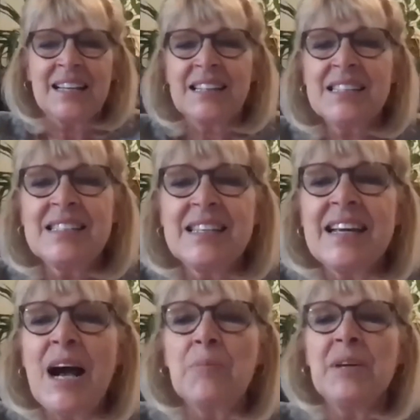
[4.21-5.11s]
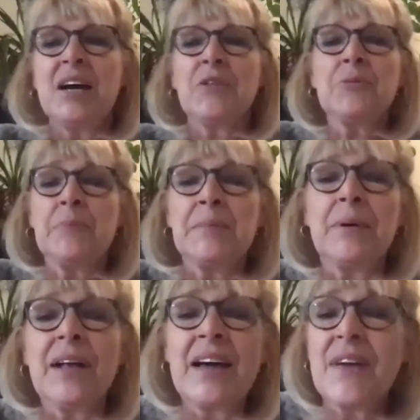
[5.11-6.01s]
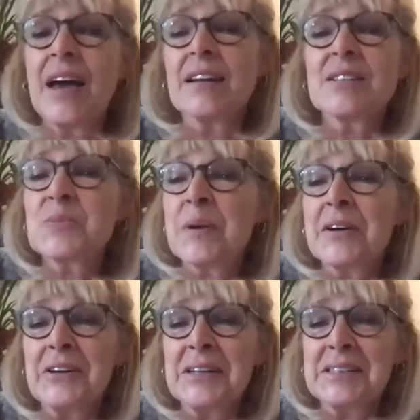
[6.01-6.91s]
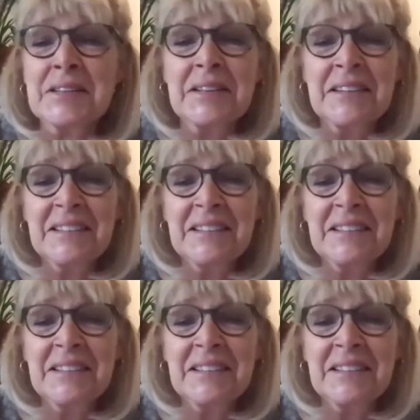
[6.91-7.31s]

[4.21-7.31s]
Let's see how many other people had that experience.